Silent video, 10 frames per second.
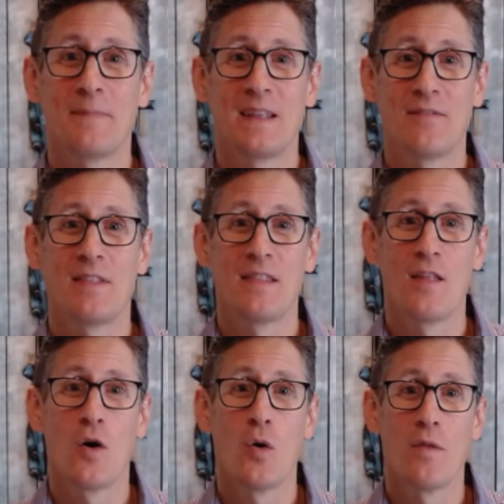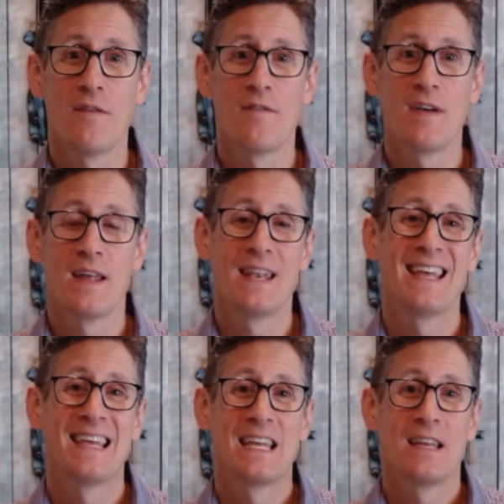even though the
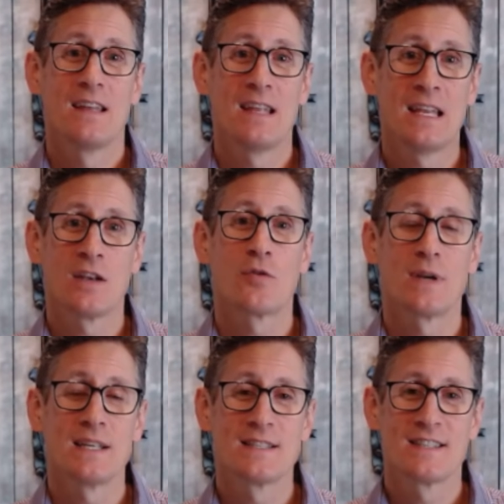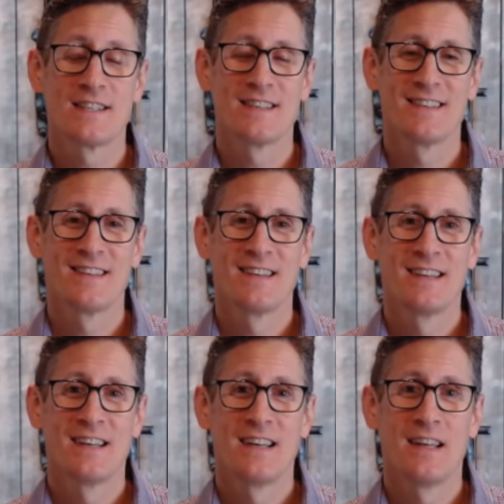Fed increased
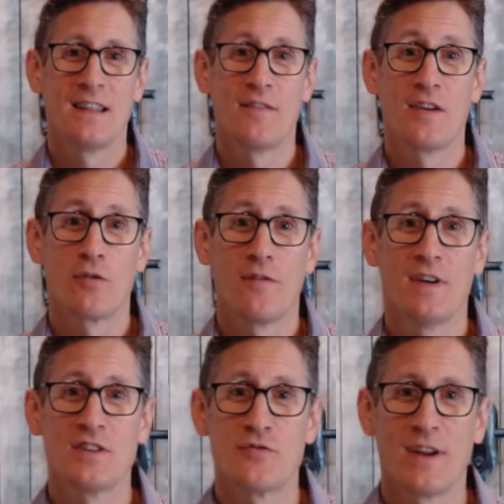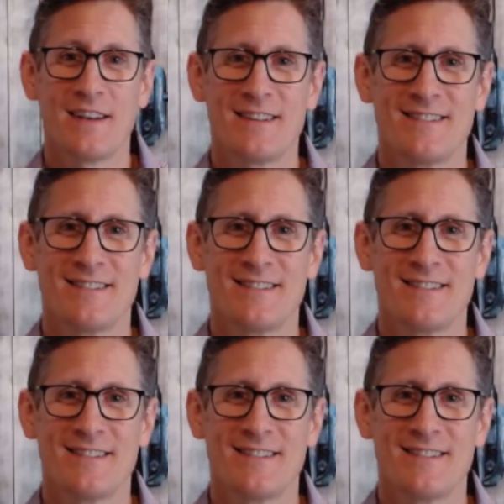the federal funds rate.